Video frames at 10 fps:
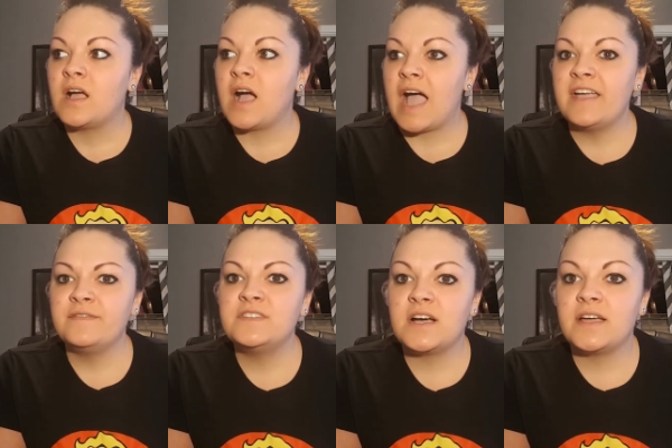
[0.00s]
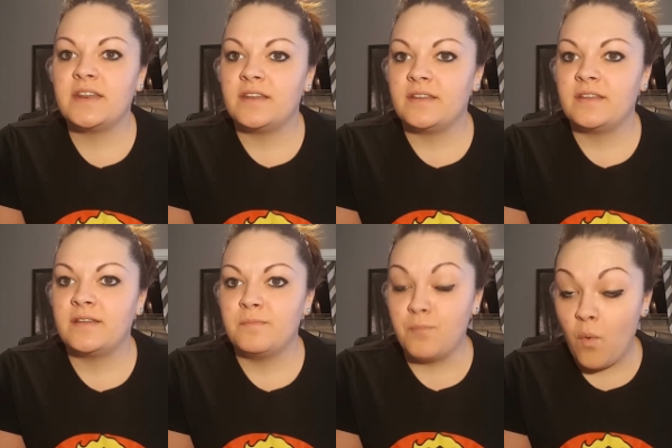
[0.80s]
I have done
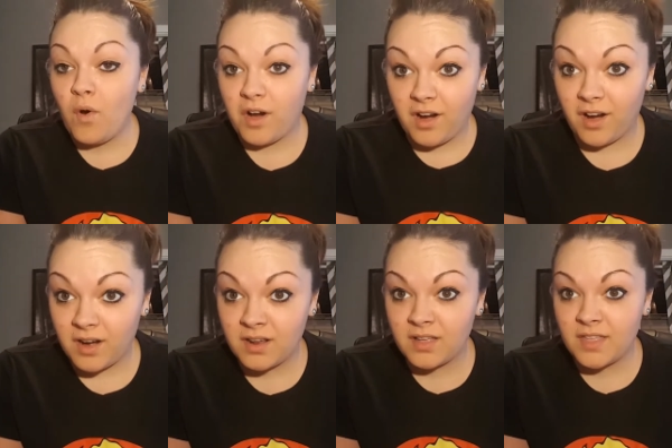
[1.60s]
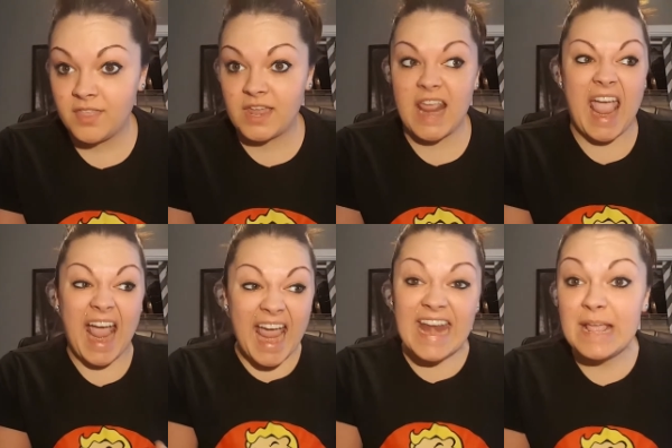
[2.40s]
more than
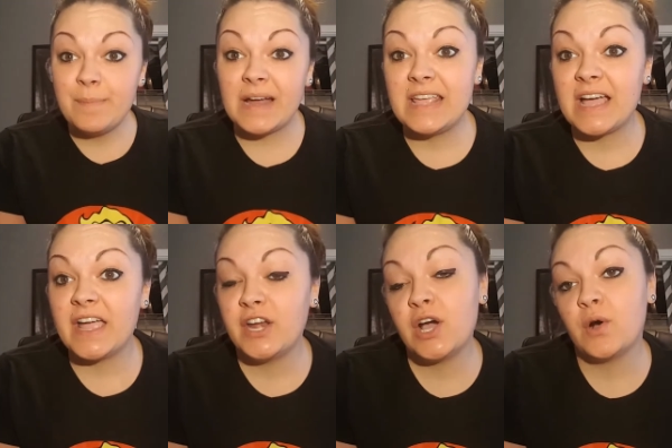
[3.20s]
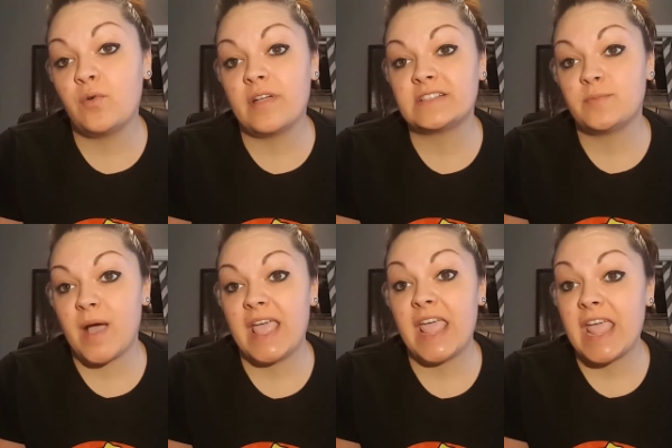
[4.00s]
anybody I know that's
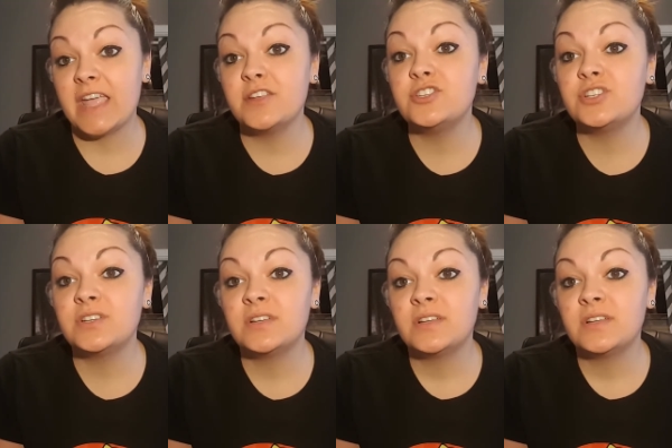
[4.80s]
my age